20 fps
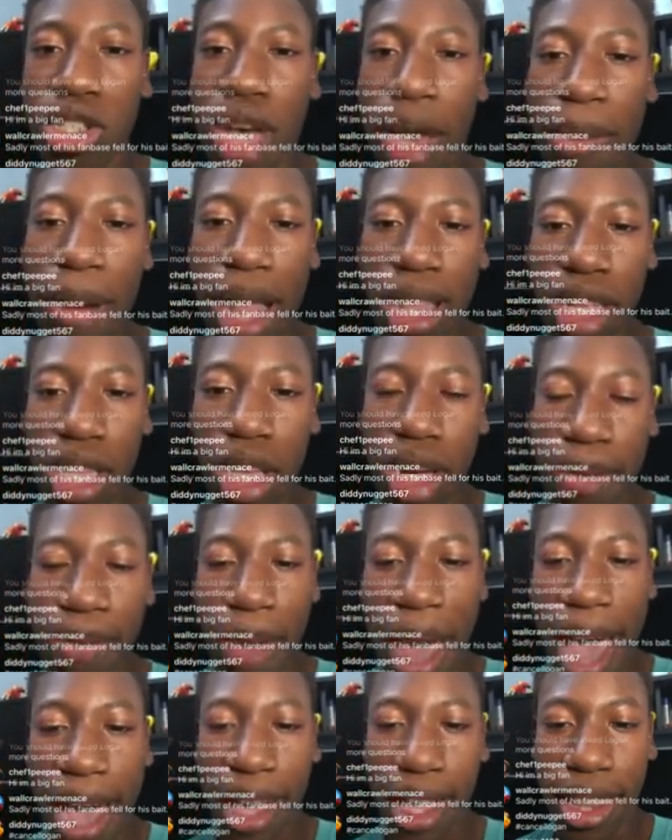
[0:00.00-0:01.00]
I'll probably look
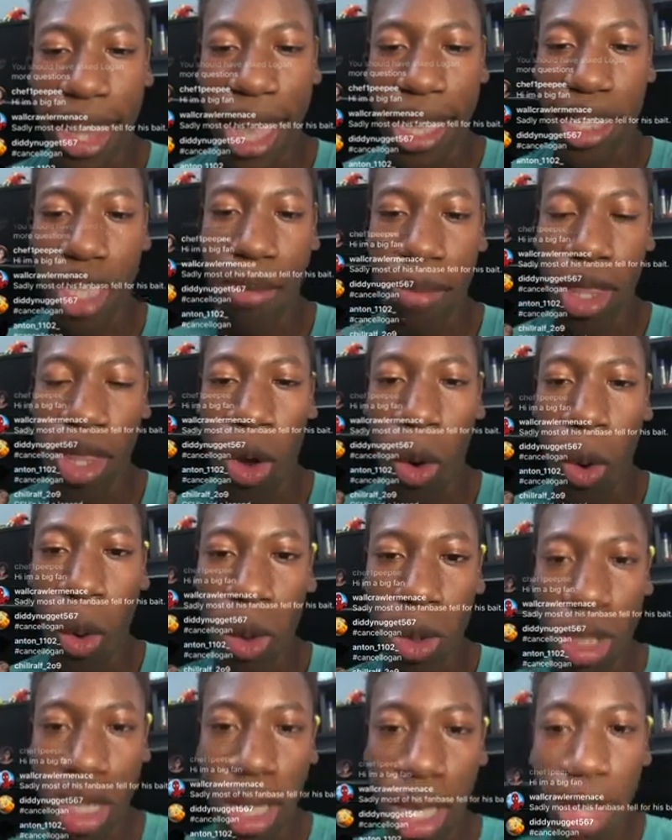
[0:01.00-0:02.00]
back at like some of the
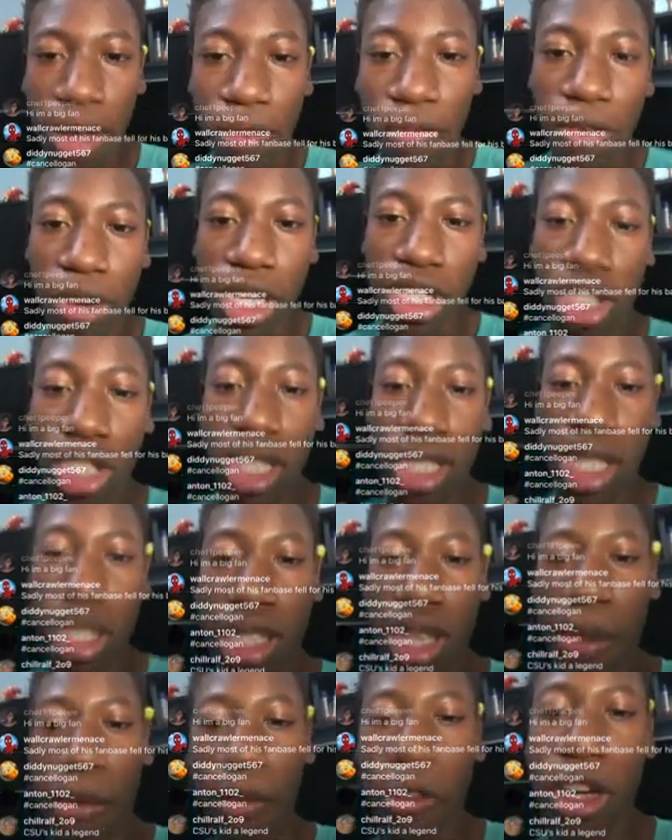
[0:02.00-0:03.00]
old footage, because there's
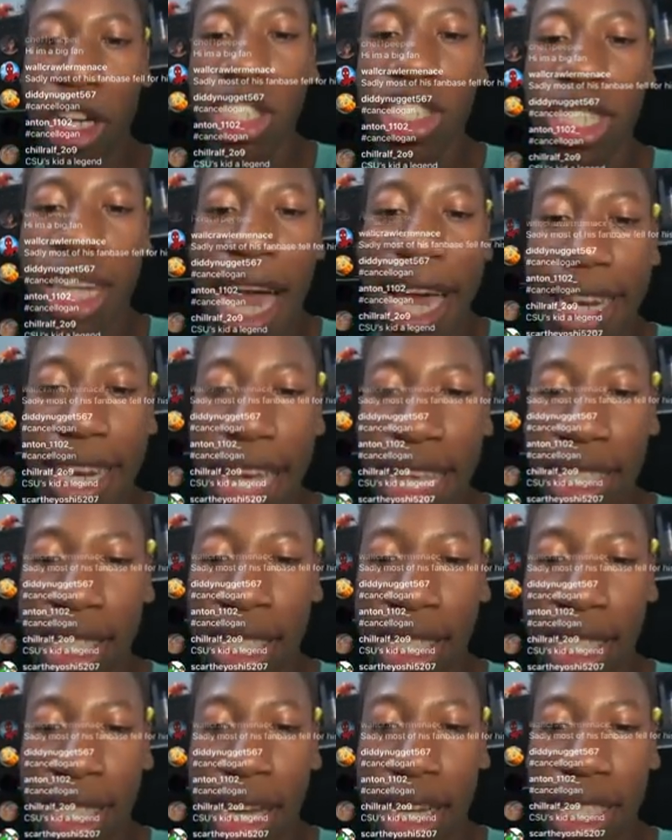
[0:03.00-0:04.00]
some footage that I
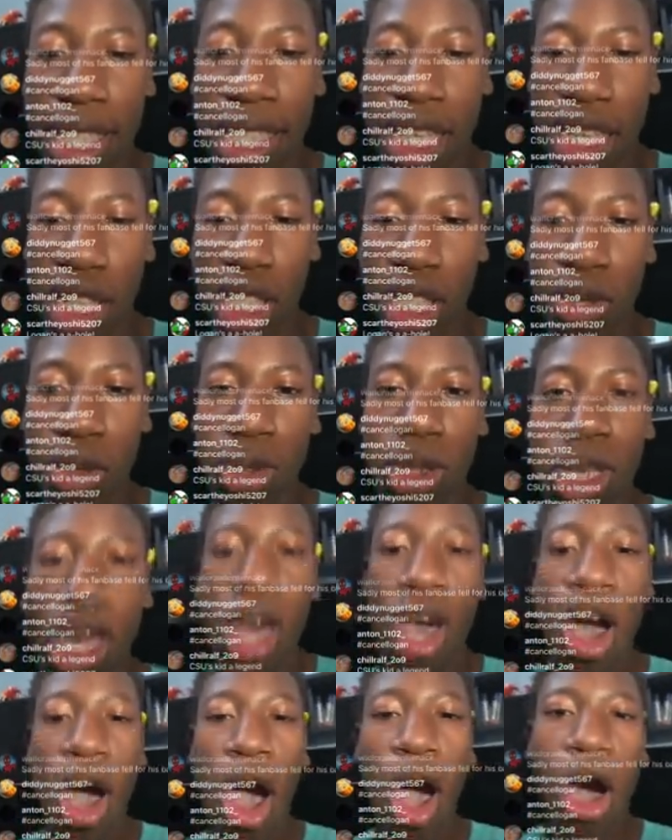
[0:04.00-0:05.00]
necessarily didn't use.
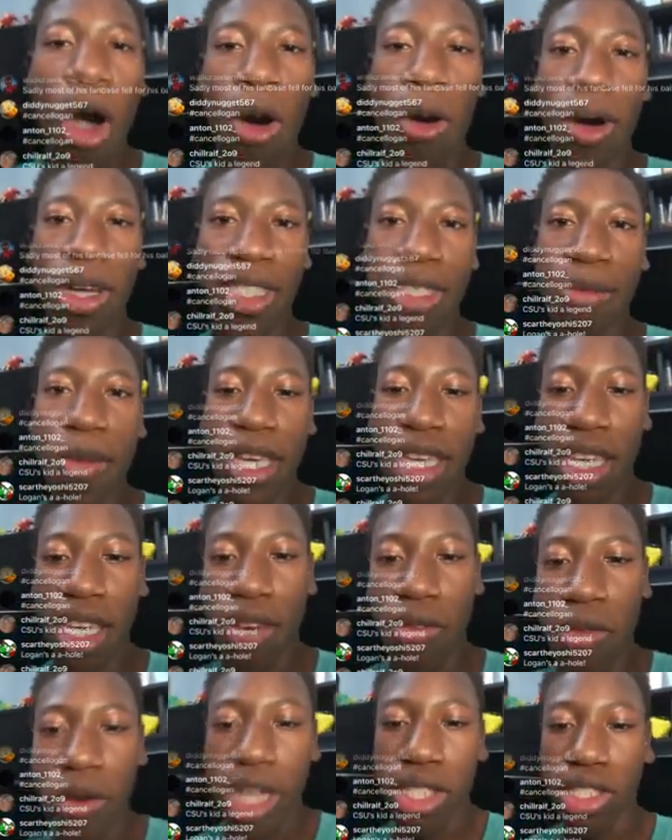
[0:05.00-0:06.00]
Oh, and speaking
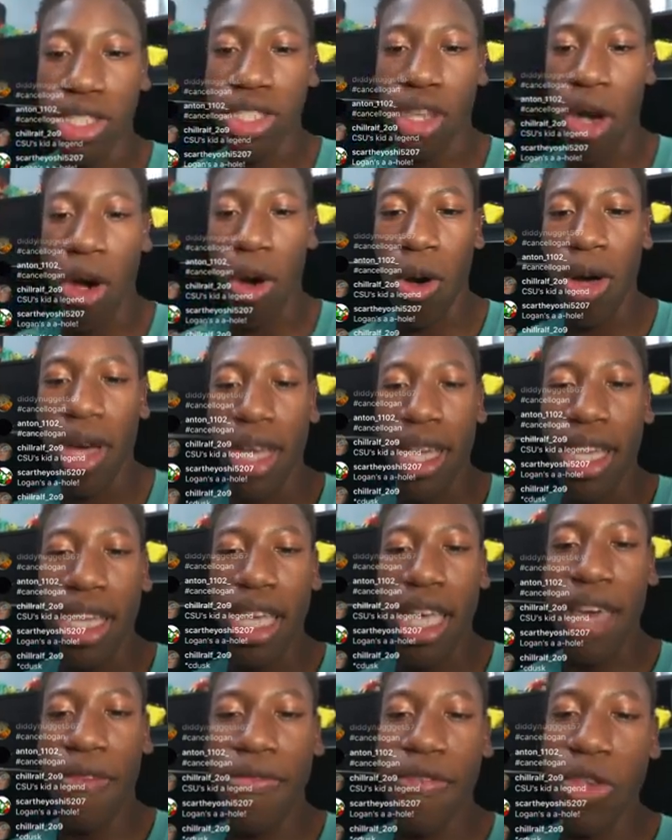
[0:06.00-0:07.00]
of which, so
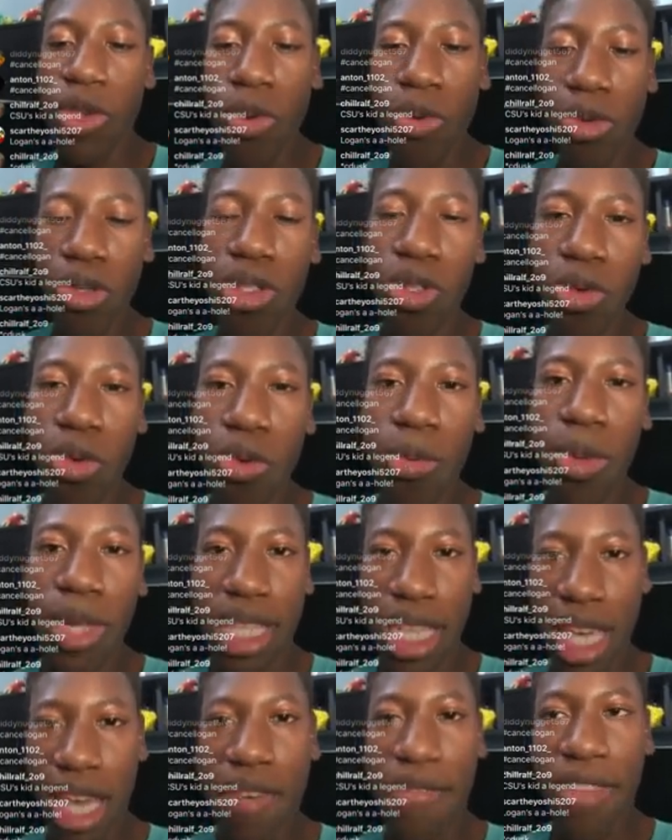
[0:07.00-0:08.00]
if you do
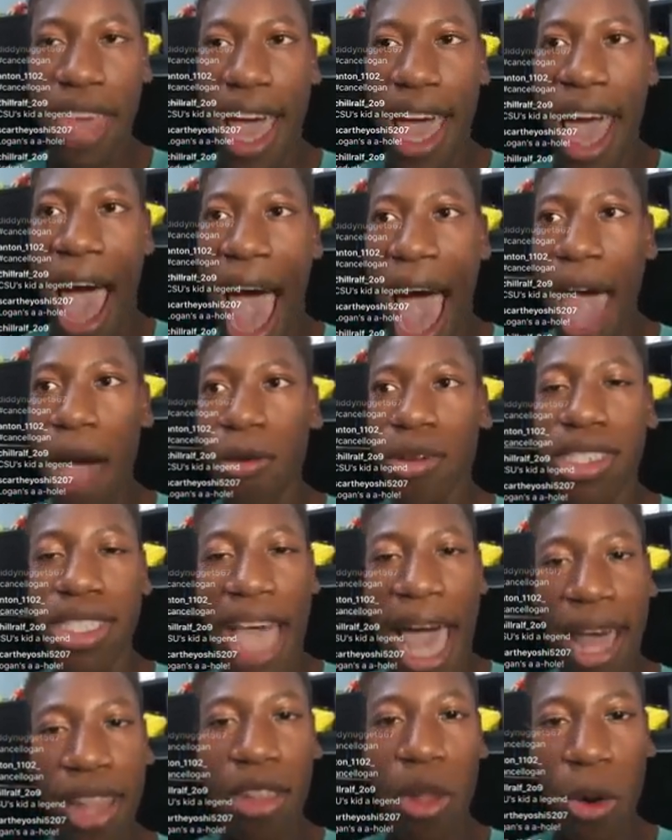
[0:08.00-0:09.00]
believe that I was
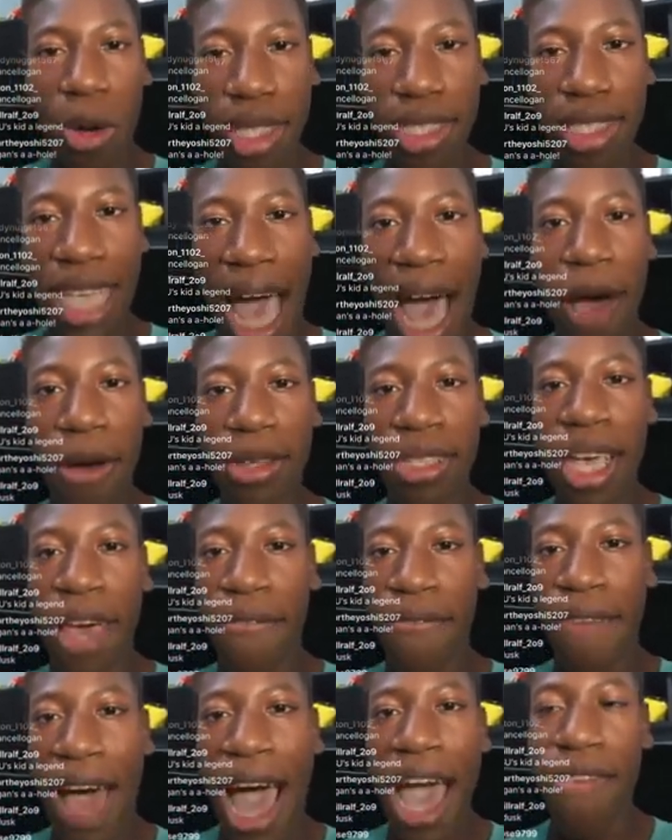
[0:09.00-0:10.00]
at Logan's house
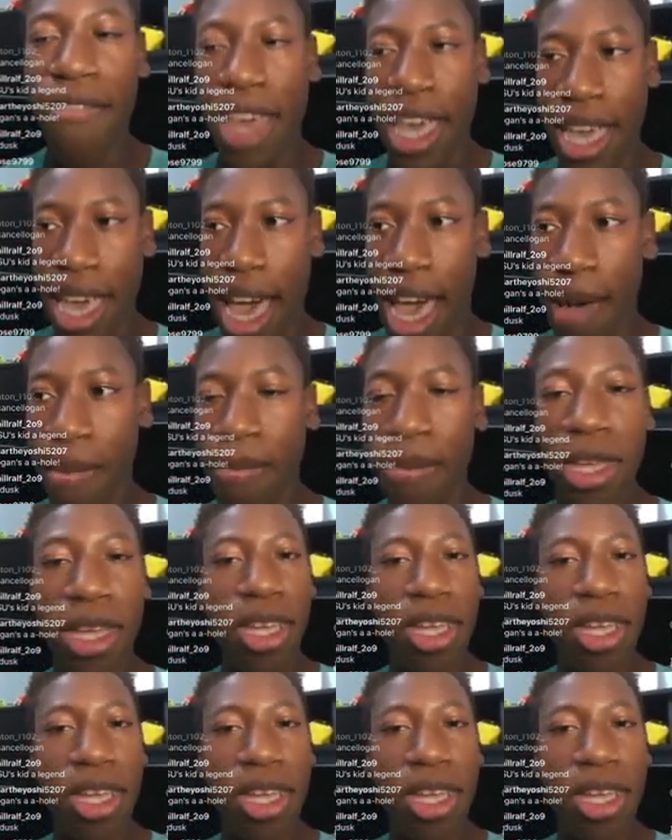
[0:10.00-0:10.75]
at 5 a.m.,